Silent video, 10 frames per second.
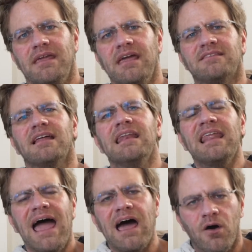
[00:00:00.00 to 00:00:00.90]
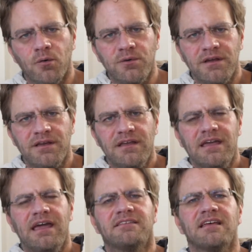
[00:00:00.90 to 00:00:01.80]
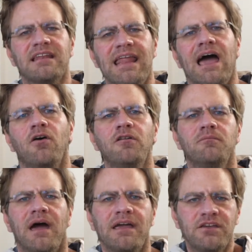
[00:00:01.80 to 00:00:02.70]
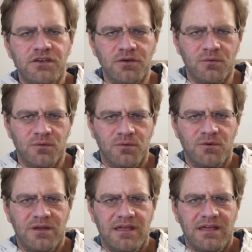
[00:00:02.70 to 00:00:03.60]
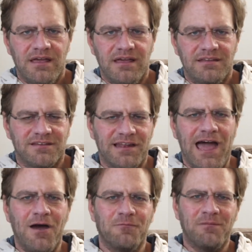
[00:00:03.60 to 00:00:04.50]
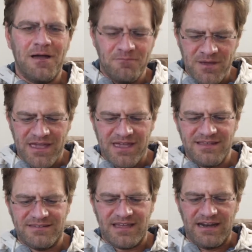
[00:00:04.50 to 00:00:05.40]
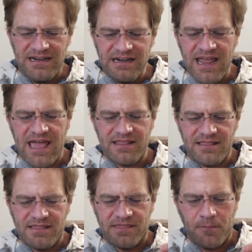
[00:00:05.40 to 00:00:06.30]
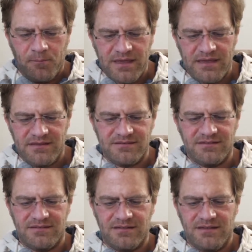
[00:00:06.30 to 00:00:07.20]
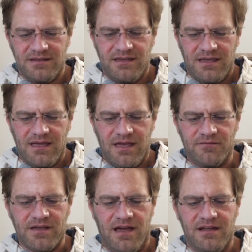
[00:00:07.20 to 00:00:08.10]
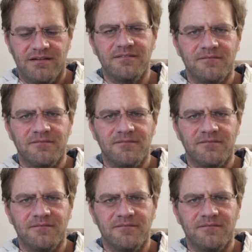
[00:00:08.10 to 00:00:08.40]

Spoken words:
It's allowed. It's allowed by you. It's allowed by me. He said, let the peace of God.